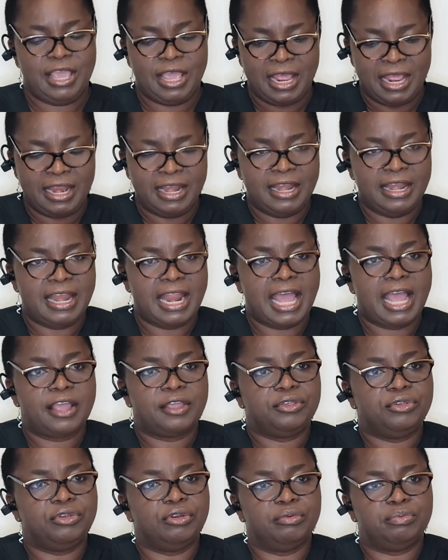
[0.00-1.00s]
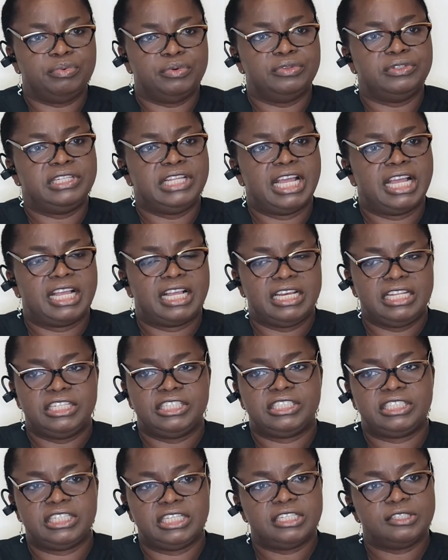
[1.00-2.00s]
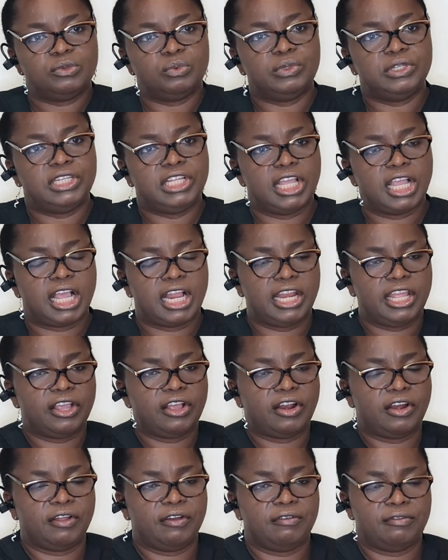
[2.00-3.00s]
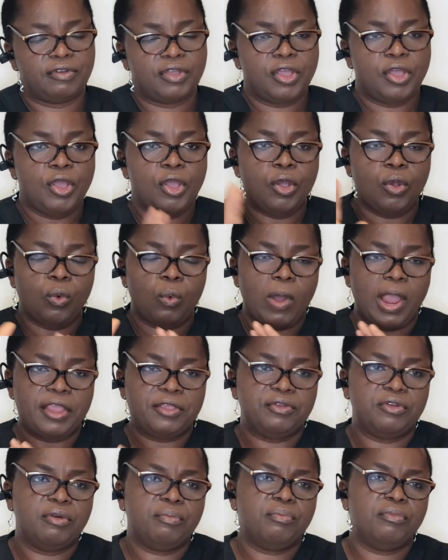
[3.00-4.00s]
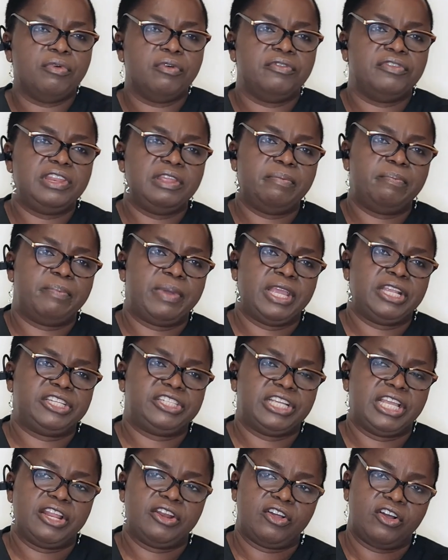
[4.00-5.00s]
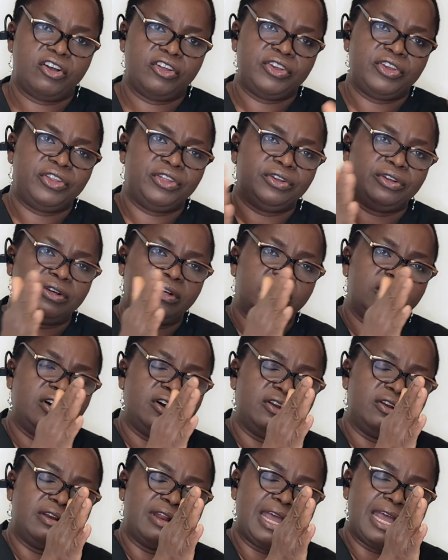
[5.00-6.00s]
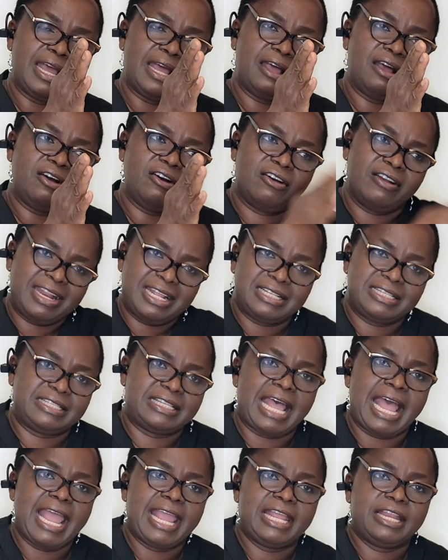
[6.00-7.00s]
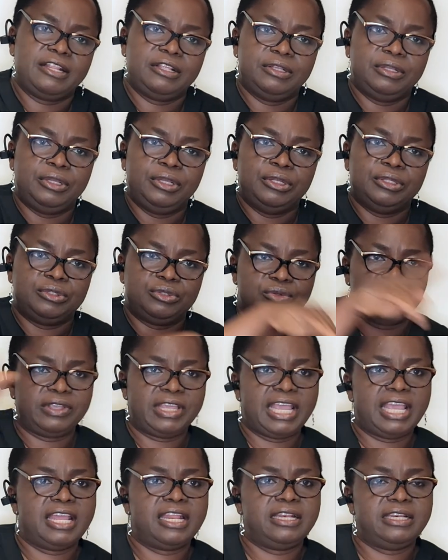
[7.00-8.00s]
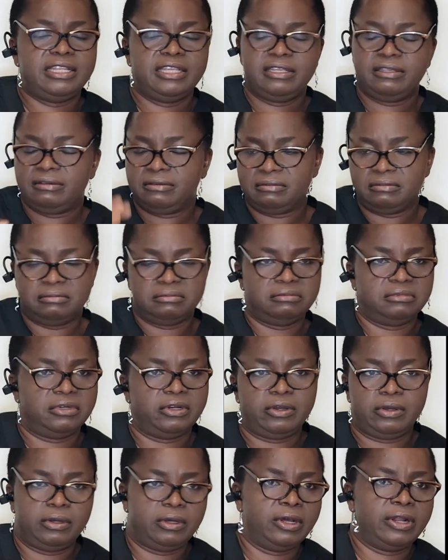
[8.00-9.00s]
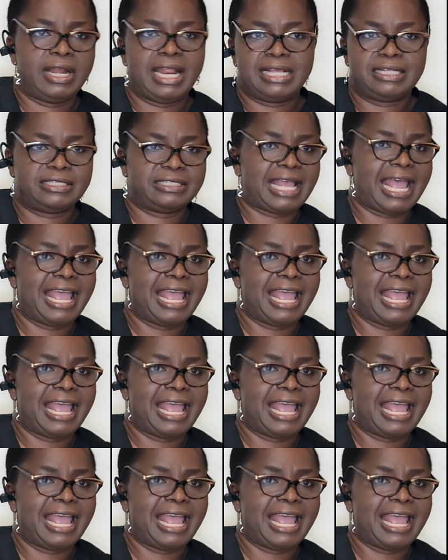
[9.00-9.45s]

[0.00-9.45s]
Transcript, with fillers: Now you put their clean sheet with the clean glove. When you move the patient on, the, on her other side to get the other side